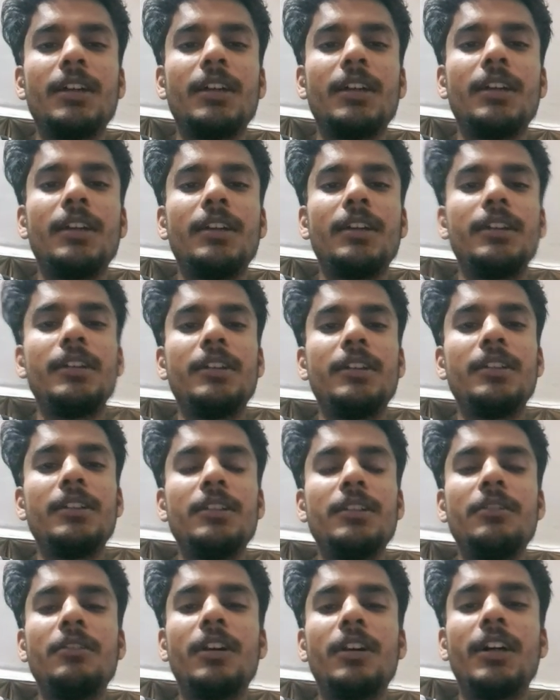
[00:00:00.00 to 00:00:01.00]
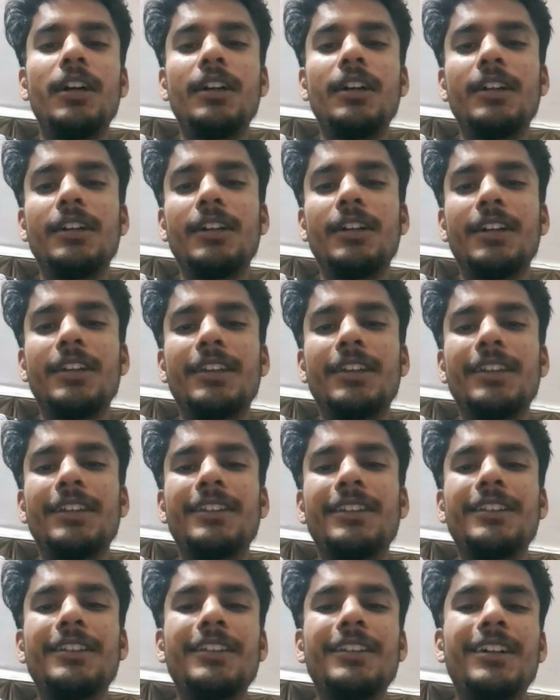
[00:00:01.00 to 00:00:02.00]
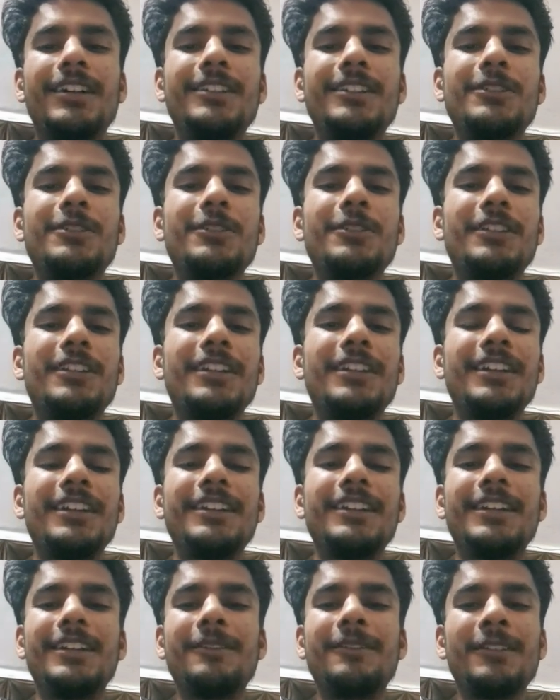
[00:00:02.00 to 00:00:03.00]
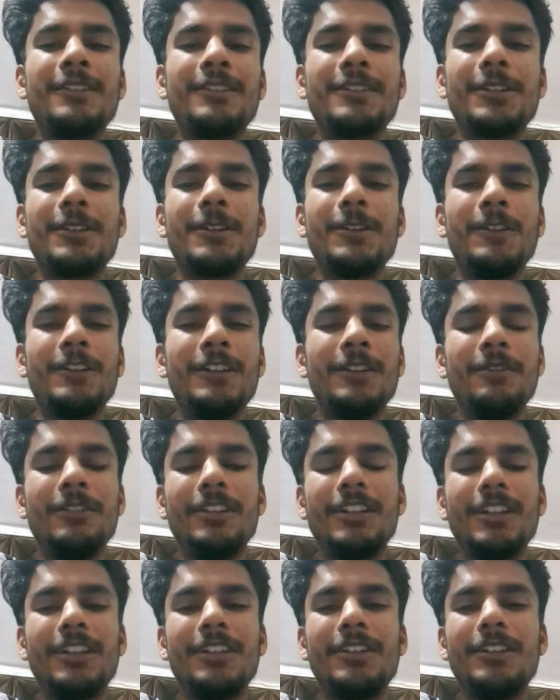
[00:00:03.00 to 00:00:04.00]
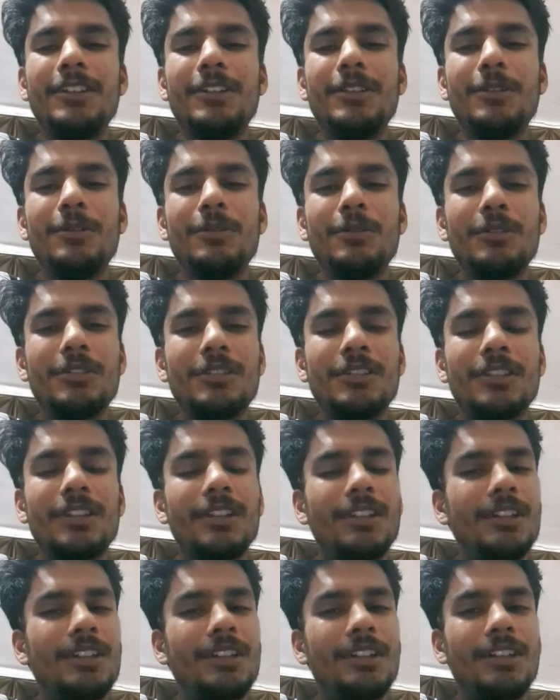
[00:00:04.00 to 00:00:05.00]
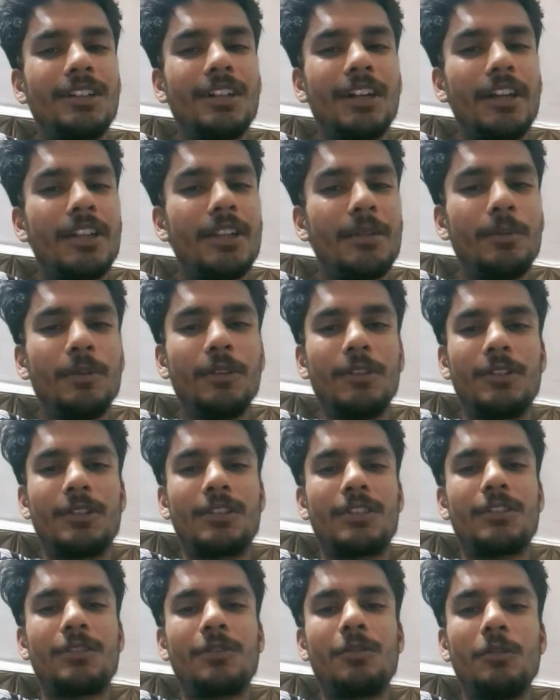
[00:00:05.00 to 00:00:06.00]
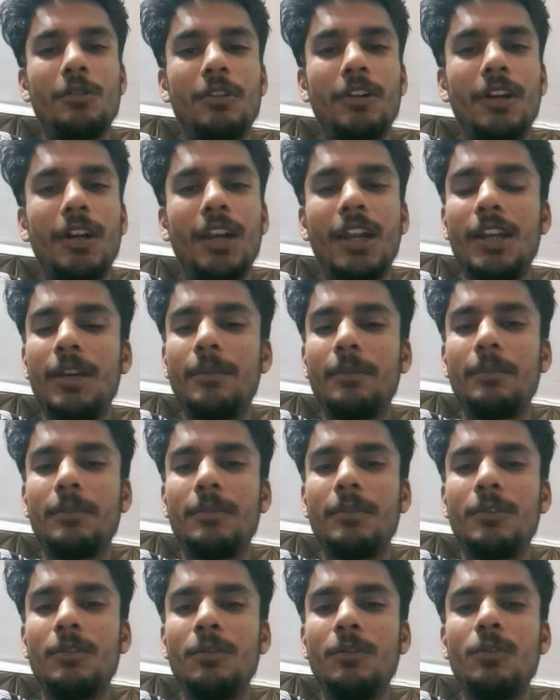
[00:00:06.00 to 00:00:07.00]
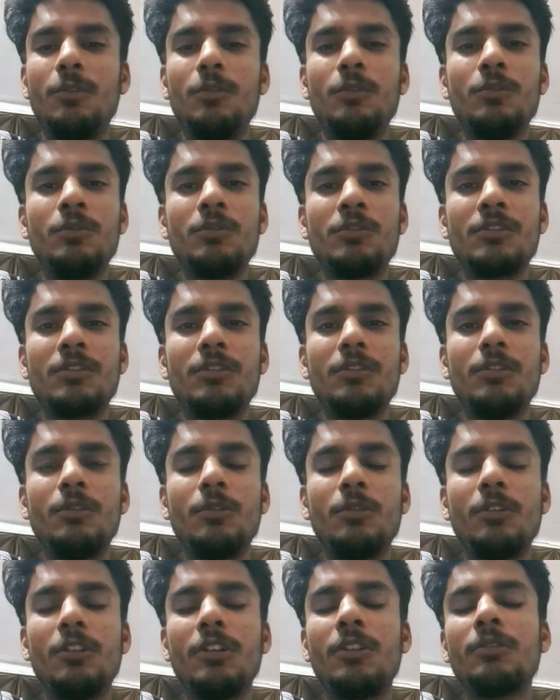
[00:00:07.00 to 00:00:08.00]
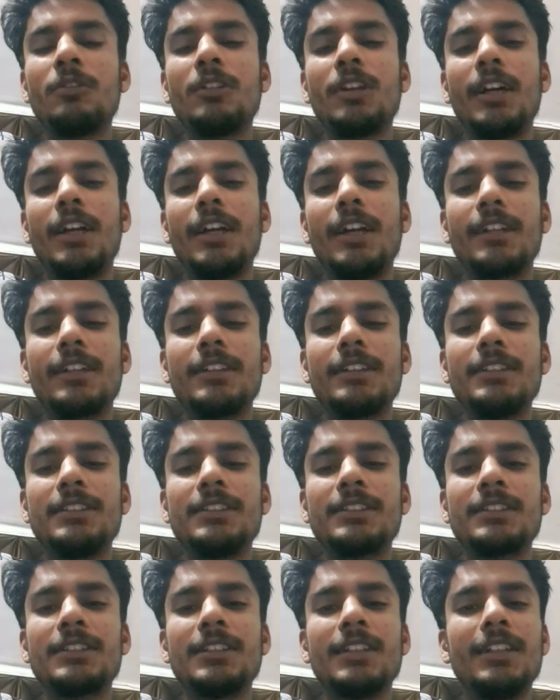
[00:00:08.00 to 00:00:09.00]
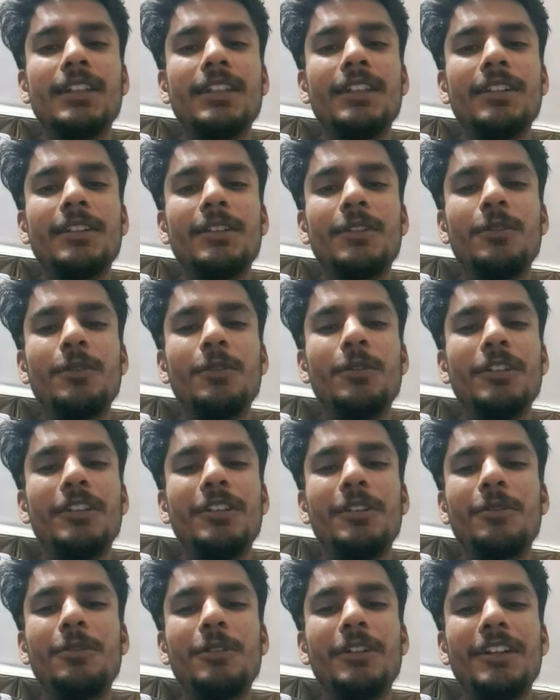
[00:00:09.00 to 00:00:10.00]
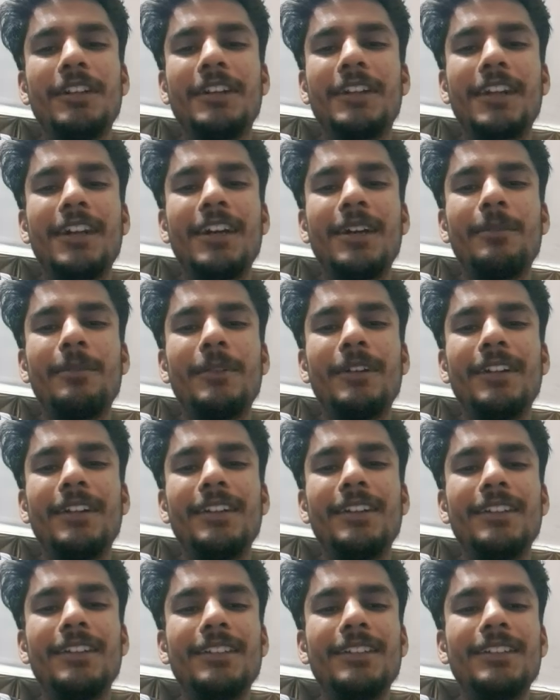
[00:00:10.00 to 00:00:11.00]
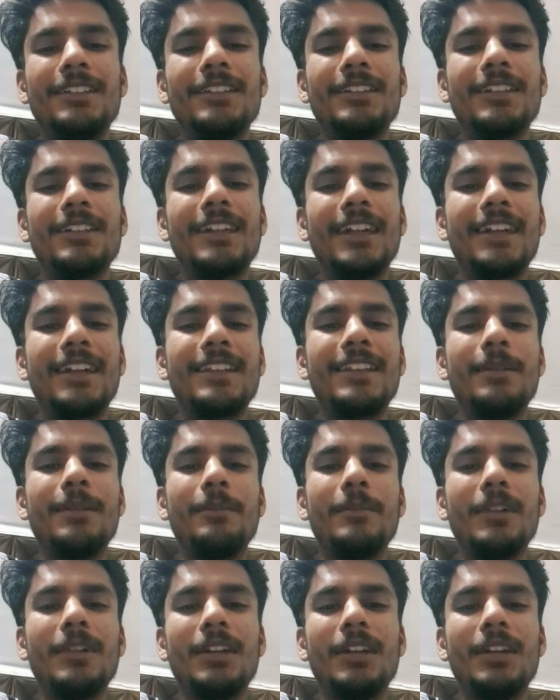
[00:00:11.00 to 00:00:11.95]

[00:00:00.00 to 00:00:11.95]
And I can also think in network security we can use honeypots to trap, to lure down the hackers to into a trap and get them.